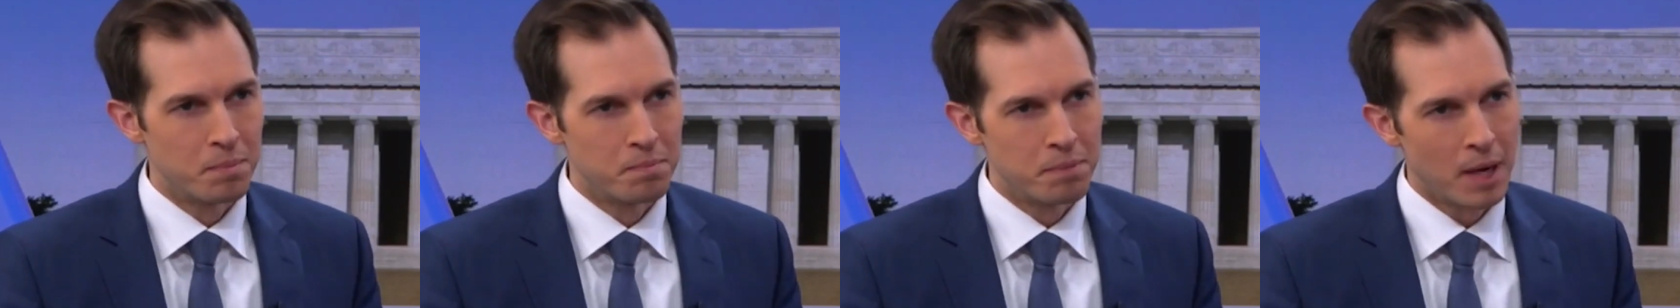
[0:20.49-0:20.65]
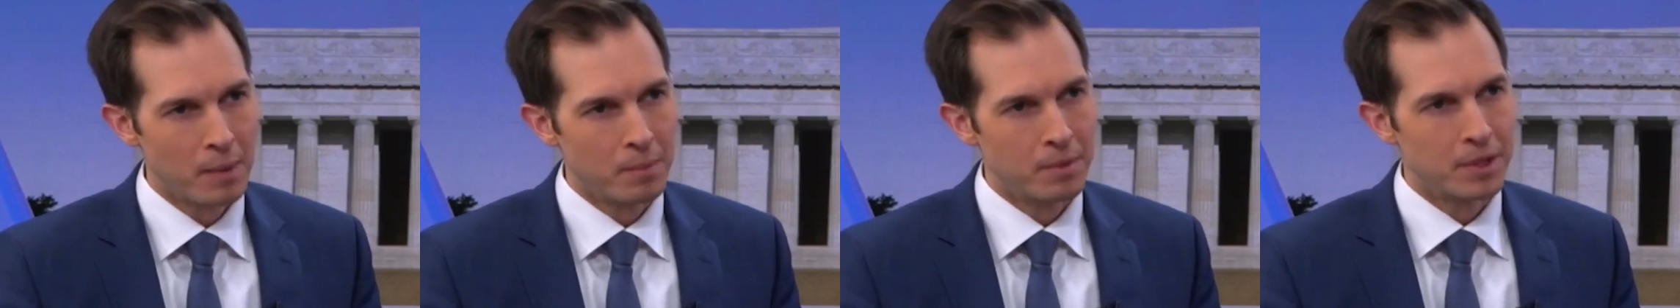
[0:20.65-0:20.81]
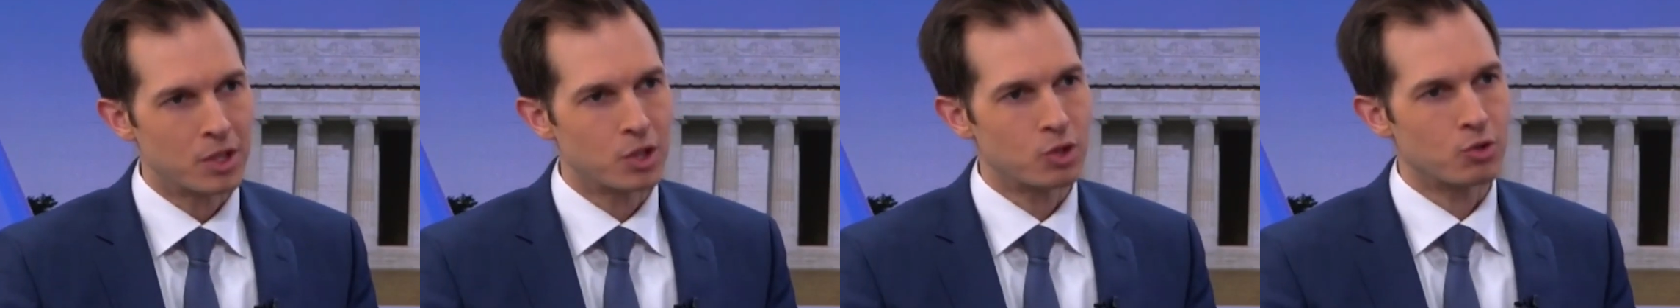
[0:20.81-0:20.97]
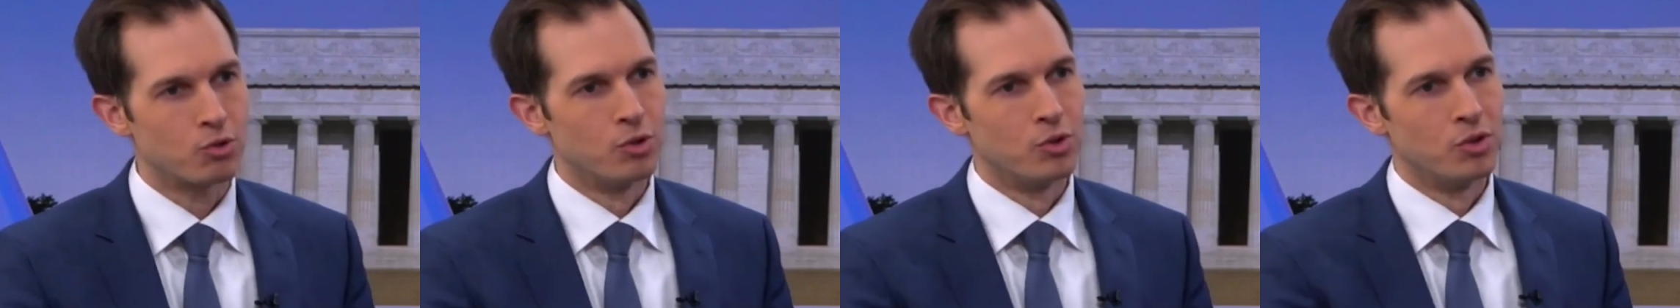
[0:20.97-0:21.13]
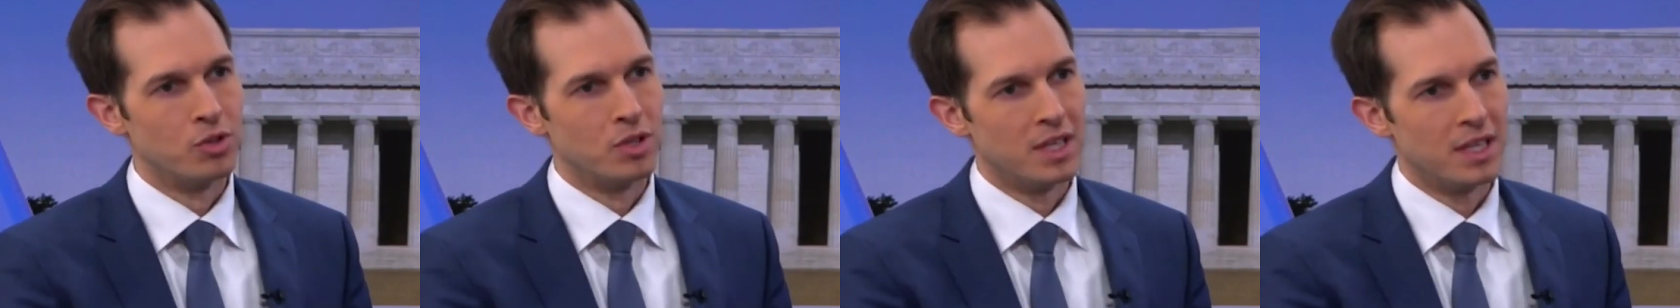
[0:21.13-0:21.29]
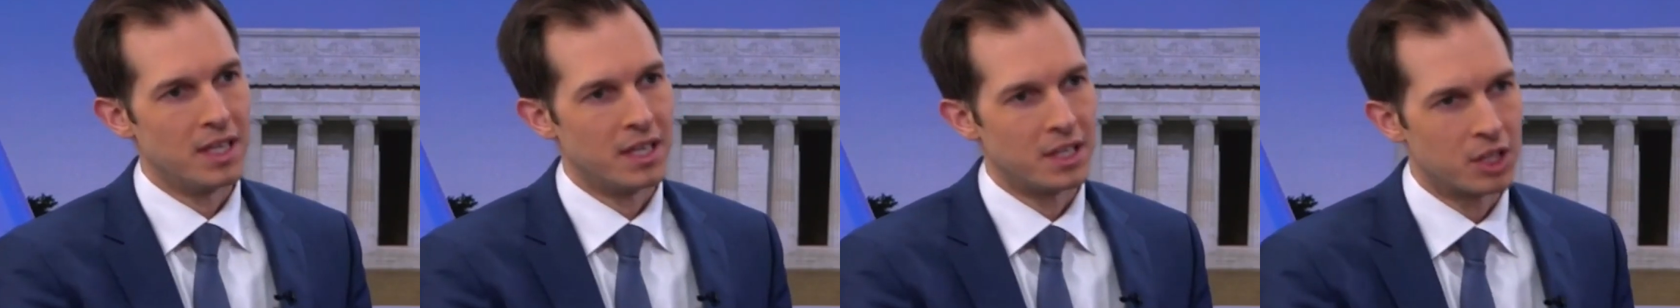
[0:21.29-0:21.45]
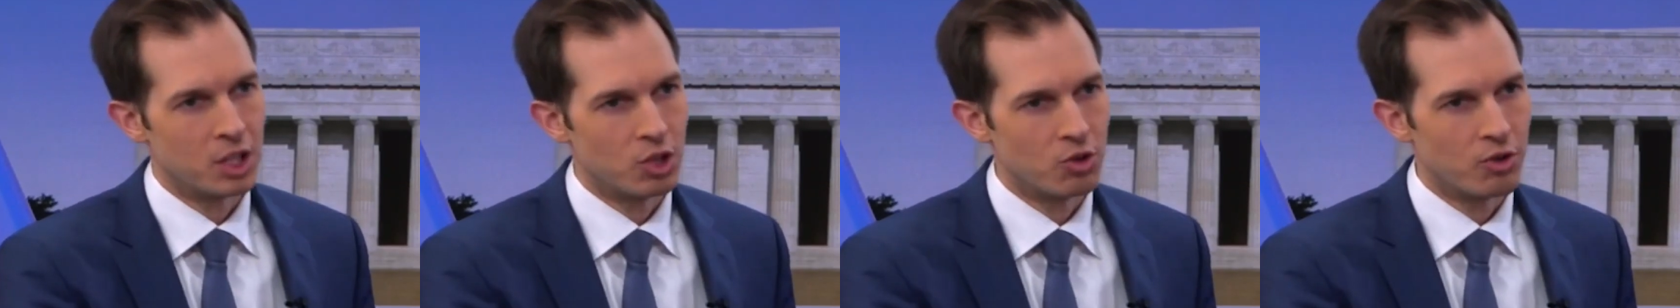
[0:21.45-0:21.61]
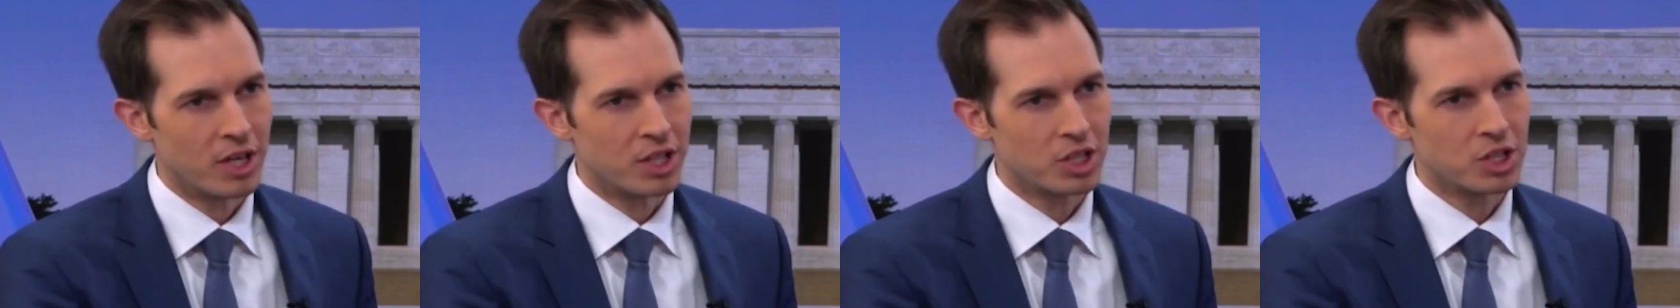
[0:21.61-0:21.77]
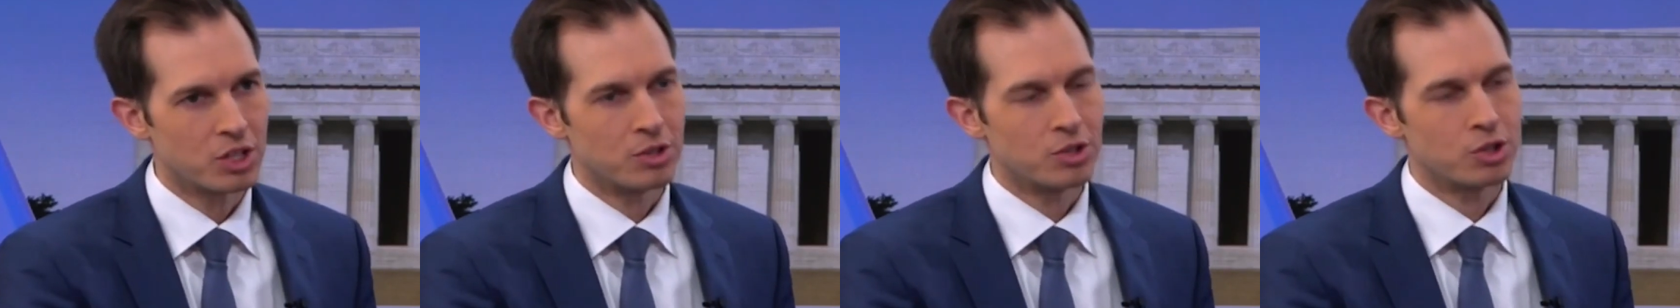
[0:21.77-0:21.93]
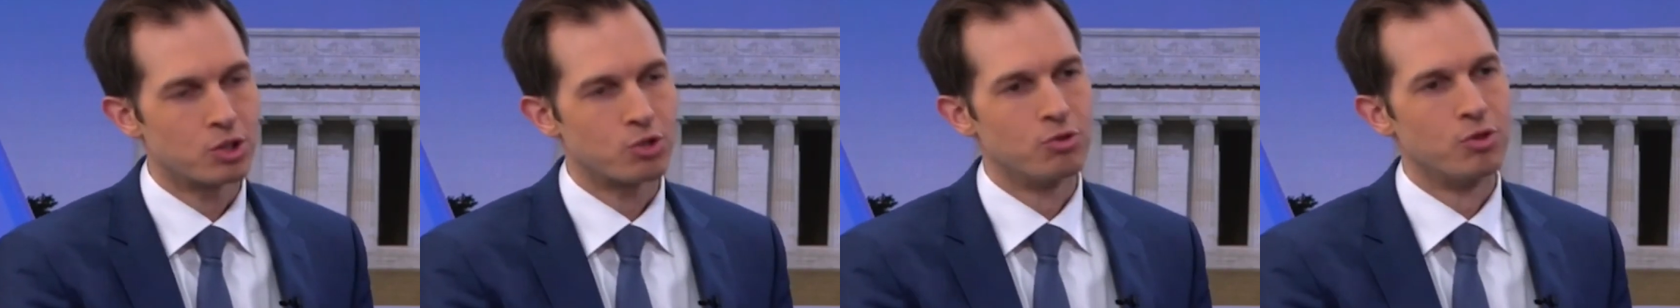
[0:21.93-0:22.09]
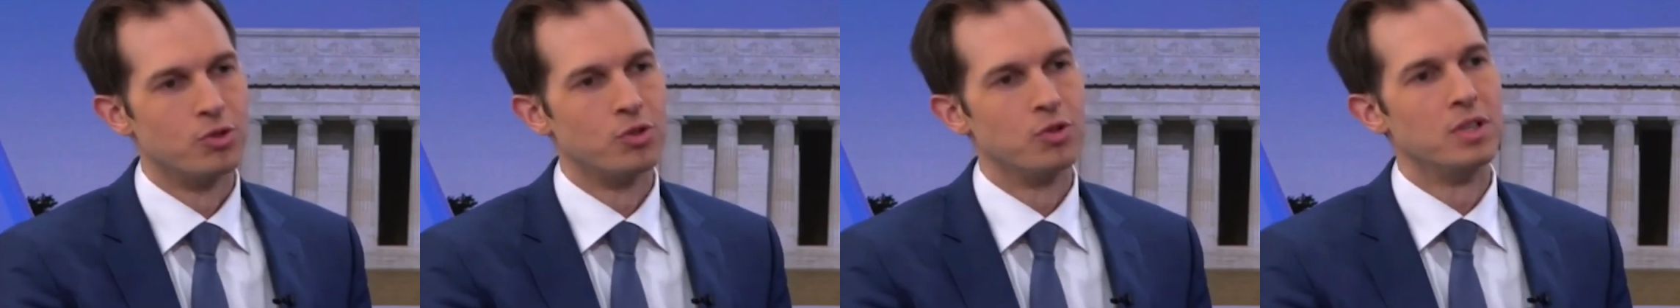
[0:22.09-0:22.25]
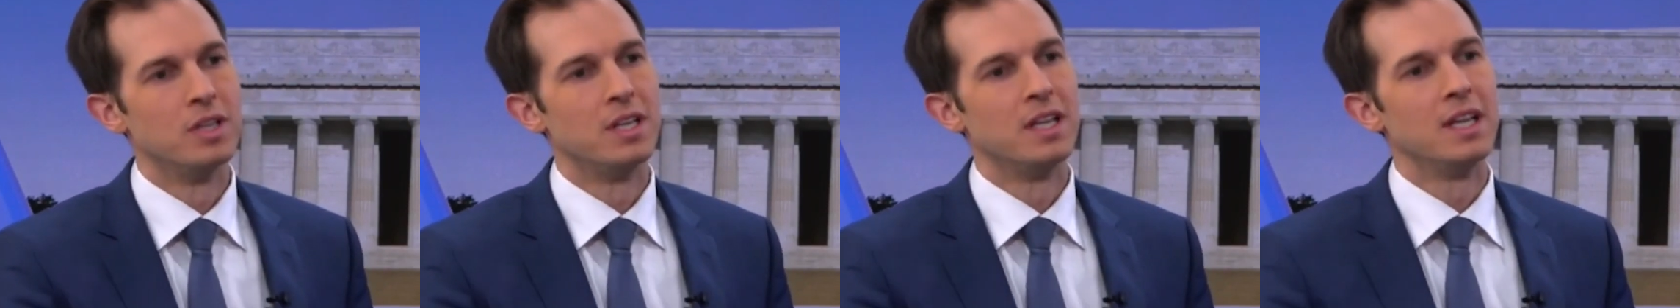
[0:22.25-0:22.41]
public scrutiny and congressional
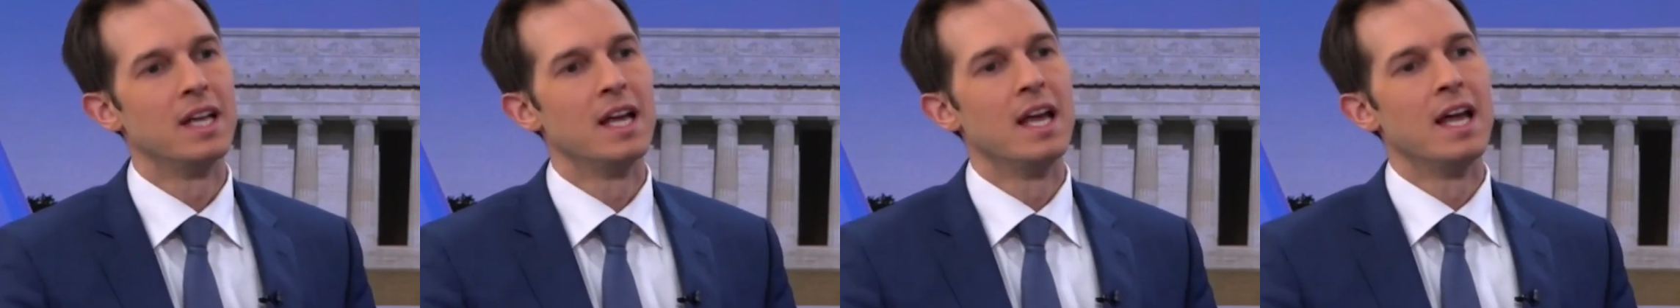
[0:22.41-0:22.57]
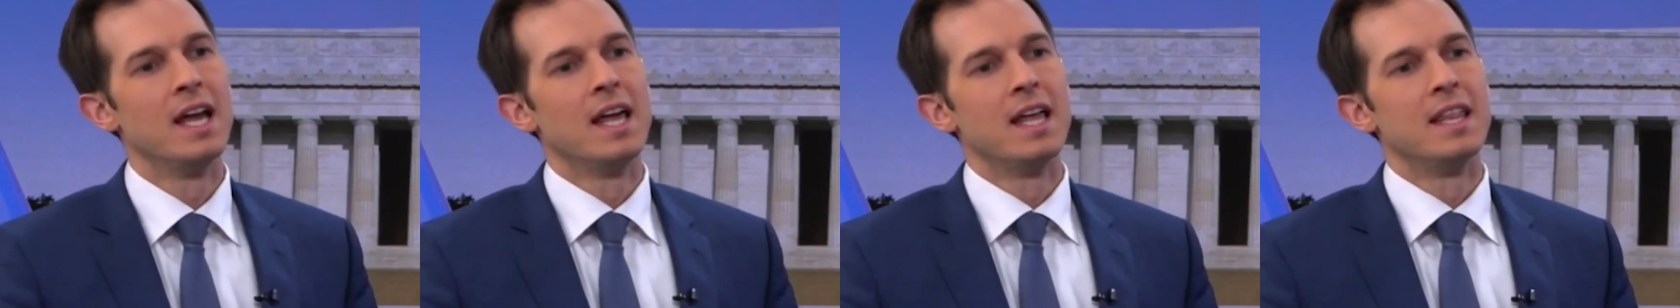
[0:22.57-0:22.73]
scrutiny.